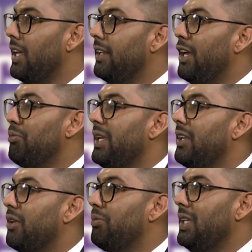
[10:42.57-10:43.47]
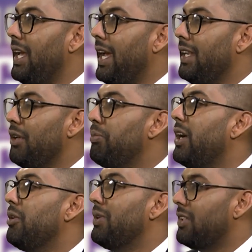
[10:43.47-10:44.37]
there may not be any
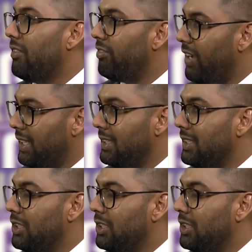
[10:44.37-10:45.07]
perimeter fence.